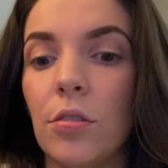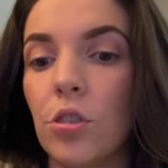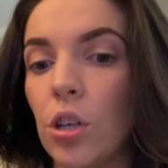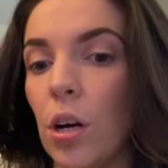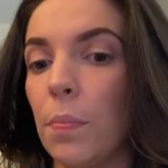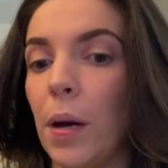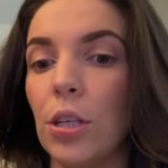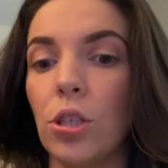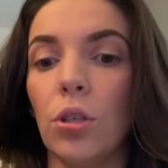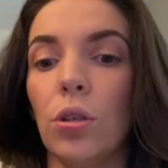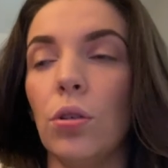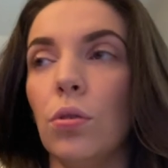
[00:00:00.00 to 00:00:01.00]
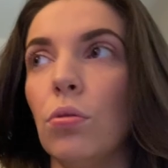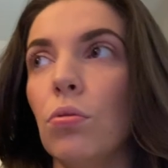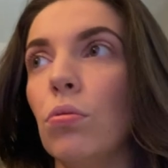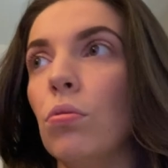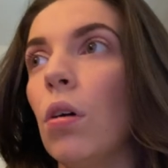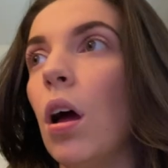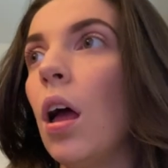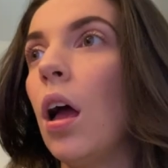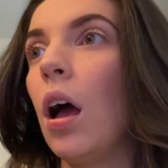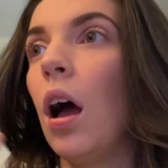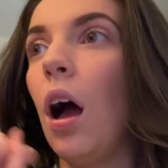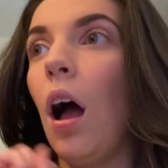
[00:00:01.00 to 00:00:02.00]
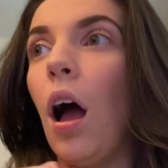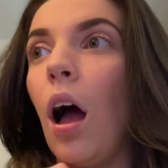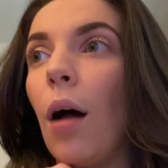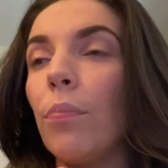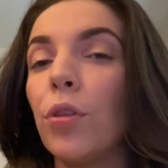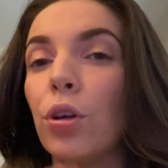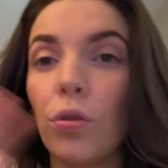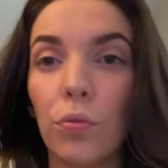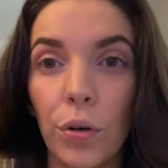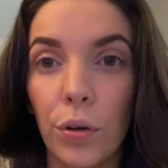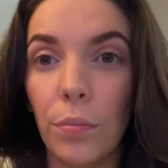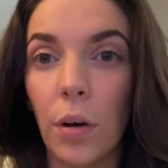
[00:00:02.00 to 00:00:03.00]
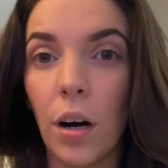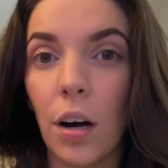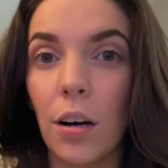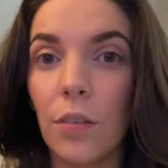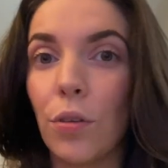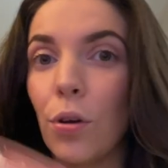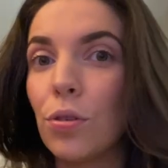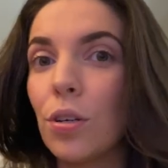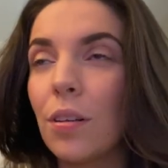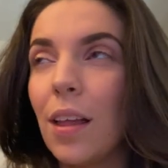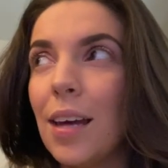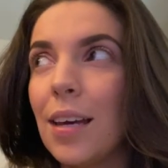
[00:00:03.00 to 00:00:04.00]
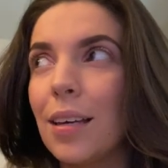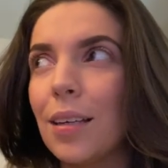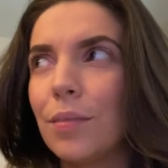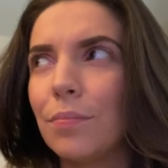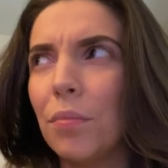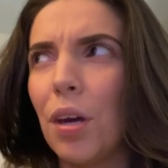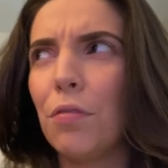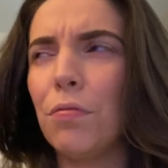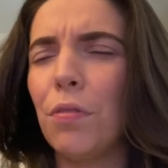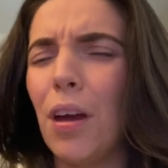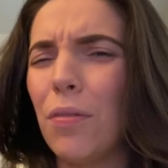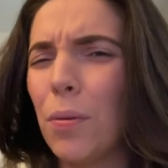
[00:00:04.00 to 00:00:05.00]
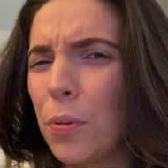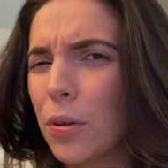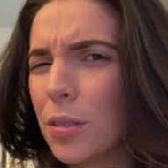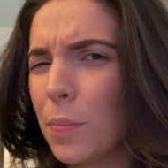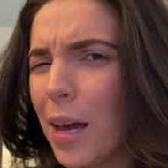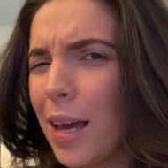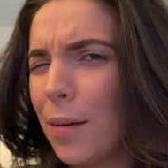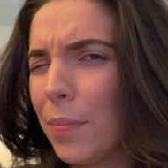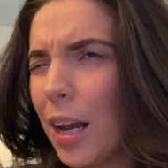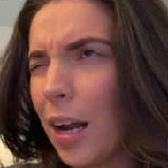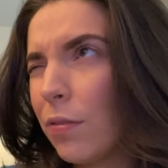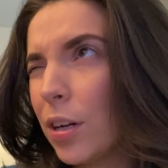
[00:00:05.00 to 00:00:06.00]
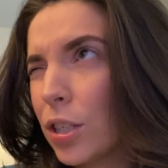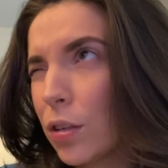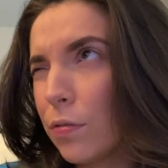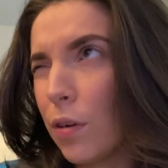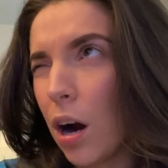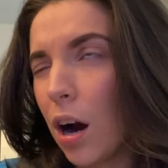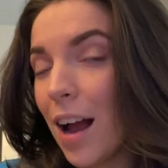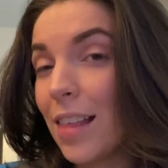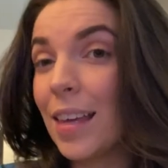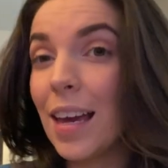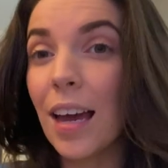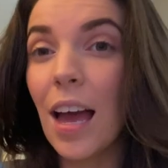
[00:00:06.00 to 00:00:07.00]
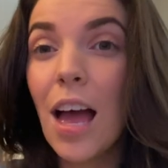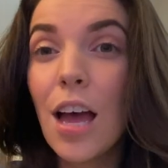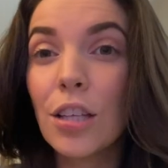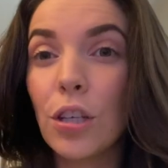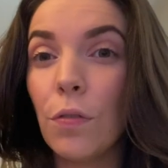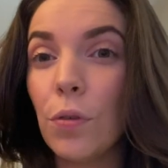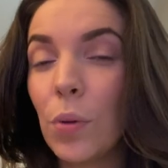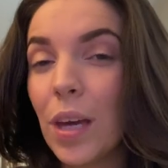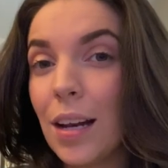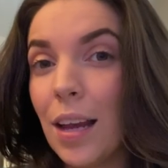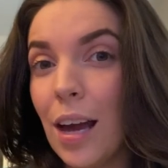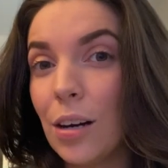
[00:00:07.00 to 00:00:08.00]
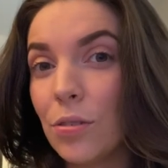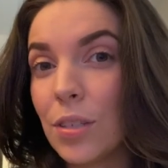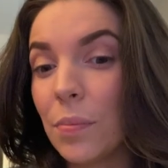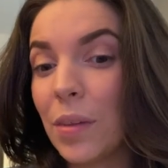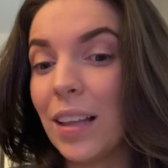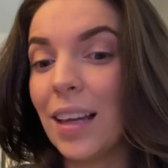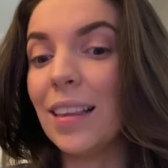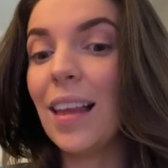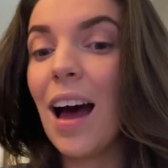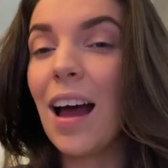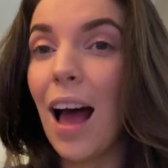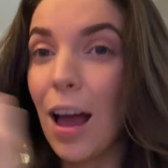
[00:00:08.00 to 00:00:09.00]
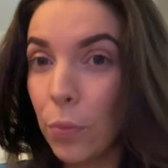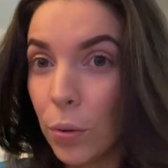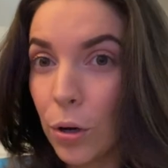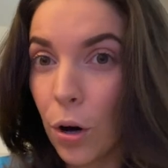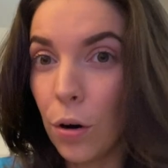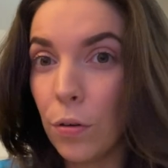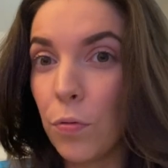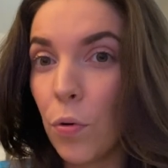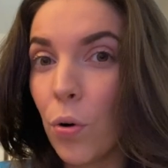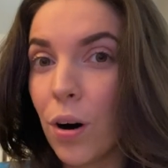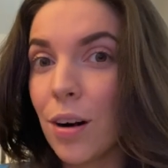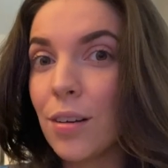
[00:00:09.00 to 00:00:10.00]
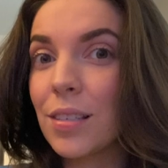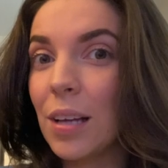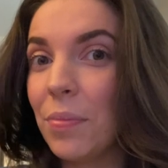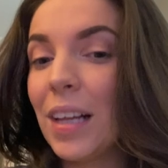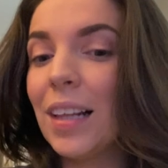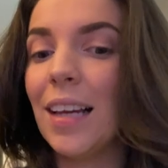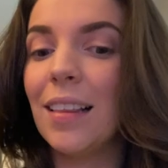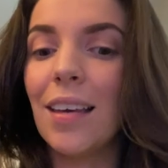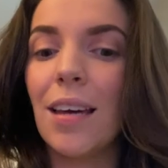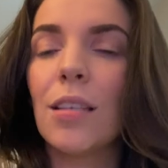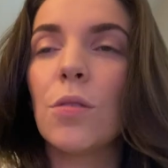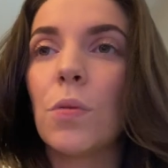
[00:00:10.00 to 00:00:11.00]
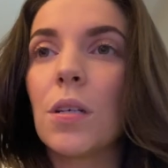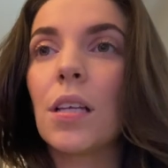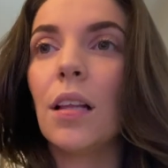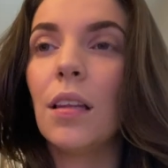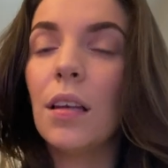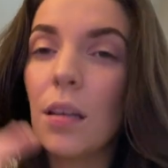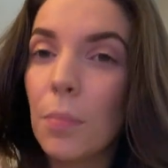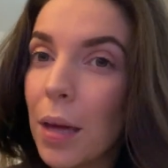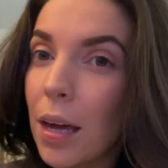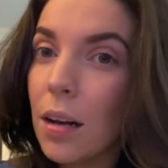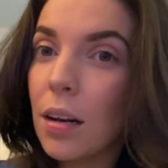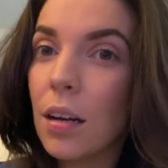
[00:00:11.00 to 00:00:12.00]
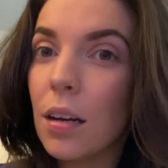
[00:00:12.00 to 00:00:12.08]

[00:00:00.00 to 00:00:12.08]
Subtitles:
Shared by Two, The Groomer. Those are like my favorite books by him that I've read so far, I think. So if you can't handle something like that, I would go for something like this where it's a little bit